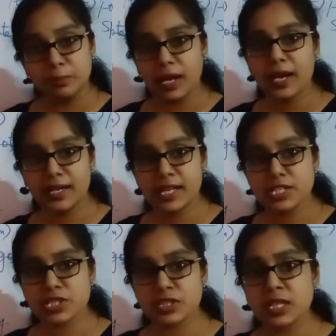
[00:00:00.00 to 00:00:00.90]

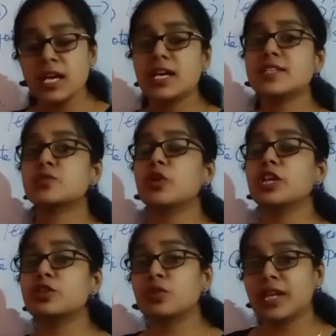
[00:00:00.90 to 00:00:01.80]
implantation is
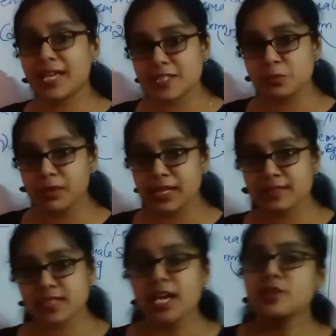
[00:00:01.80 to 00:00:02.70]
going to take
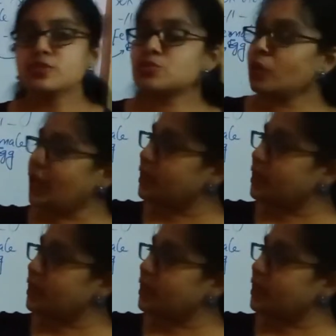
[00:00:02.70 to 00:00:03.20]
place. So